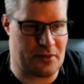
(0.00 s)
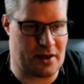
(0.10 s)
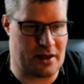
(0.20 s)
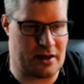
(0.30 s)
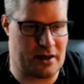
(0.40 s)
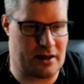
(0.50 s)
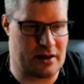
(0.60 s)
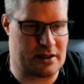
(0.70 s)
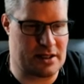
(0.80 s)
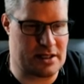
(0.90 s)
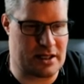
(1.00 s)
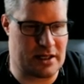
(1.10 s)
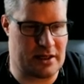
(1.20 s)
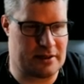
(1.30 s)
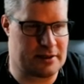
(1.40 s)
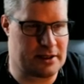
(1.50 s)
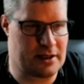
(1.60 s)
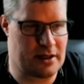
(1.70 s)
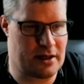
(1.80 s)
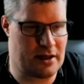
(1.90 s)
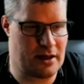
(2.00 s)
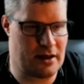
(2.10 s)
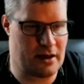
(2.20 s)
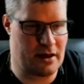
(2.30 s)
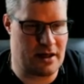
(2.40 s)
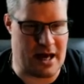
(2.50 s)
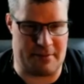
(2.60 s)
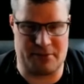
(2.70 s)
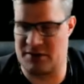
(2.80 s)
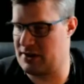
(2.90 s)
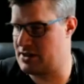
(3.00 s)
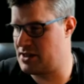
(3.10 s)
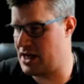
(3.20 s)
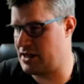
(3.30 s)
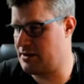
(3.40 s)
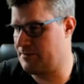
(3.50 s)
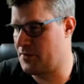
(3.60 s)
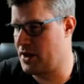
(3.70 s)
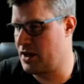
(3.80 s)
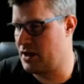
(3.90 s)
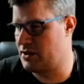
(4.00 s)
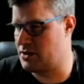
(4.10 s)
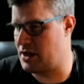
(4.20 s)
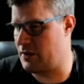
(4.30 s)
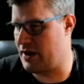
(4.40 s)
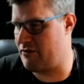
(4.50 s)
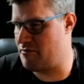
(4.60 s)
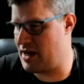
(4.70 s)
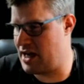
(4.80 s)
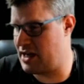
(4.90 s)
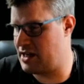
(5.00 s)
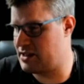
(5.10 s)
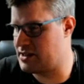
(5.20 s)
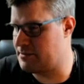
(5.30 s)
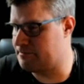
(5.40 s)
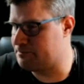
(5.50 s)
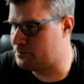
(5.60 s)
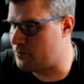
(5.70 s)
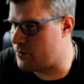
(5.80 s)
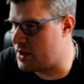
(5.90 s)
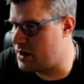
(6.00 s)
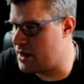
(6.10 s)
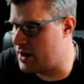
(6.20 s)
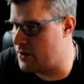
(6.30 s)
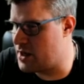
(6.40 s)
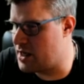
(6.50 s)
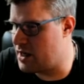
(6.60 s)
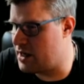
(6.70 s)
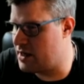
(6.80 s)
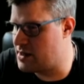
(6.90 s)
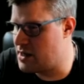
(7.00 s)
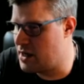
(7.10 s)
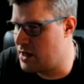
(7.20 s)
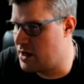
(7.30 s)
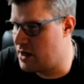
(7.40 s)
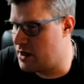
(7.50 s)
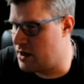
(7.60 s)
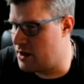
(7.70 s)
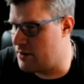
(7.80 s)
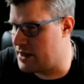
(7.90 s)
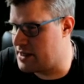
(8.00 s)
And yeah, so it's done. So now we have made it, and now we can run the